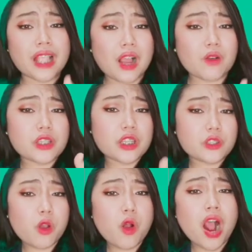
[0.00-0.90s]
Now,
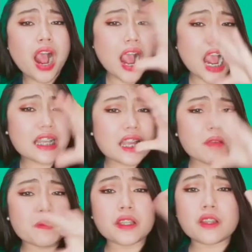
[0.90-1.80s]
how will
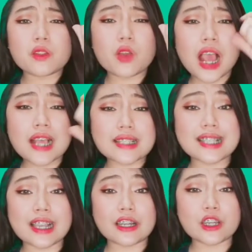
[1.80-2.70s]
you search for the